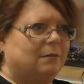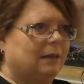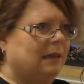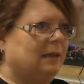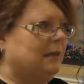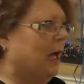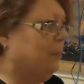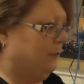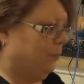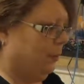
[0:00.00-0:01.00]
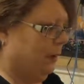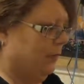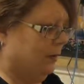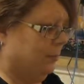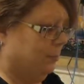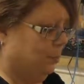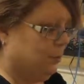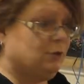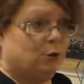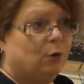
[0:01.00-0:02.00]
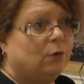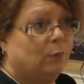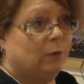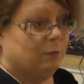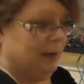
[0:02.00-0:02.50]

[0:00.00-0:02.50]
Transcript: any type of a preserve with